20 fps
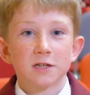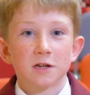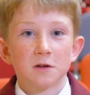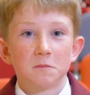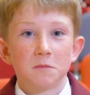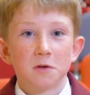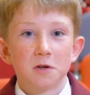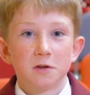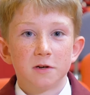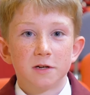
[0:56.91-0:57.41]

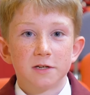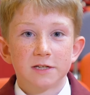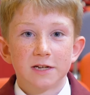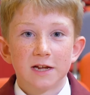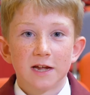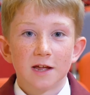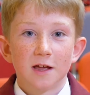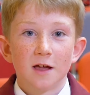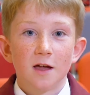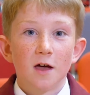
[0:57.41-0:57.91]

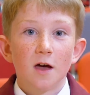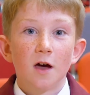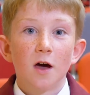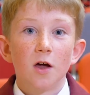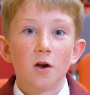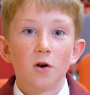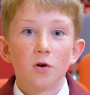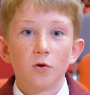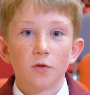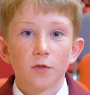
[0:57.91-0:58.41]
community
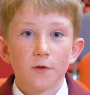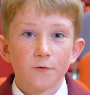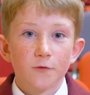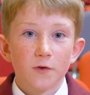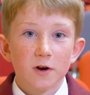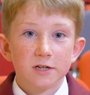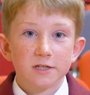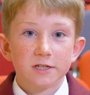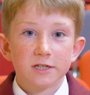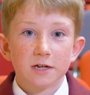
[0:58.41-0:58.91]
and all the
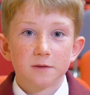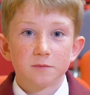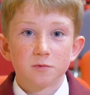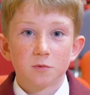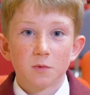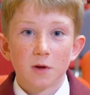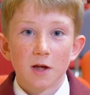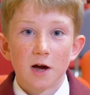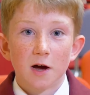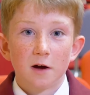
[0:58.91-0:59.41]

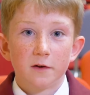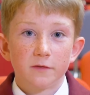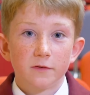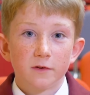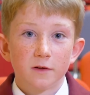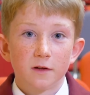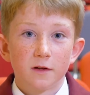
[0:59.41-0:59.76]
friendships we have.